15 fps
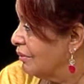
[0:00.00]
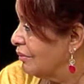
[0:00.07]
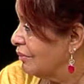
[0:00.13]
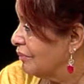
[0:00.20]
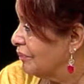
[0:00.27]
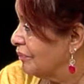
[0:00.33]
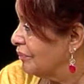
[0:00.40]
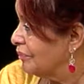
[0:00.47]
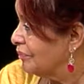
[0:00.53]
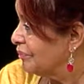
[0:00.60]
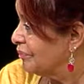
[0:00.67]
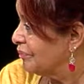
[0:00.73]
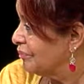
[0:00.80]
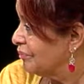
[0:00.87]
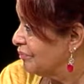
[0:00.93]

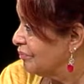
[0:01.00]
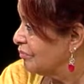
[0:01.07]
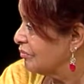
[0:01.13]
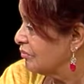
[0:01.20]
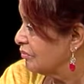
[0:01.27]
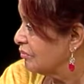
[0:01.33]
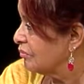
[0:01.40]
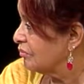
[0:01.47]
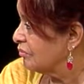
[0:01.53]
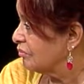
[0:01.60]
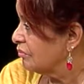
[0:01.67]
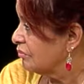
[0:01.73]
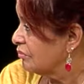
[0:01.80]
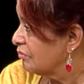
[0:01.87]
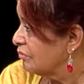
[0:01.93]

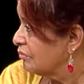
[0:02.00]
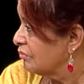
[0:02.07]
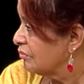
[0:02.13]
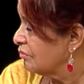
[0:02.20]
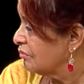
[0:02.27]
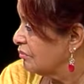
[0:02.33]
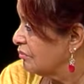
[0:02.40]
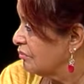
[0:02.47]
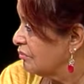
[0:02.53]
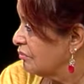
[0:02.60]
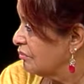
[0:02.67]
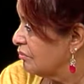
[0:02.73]
The person shown says nothing.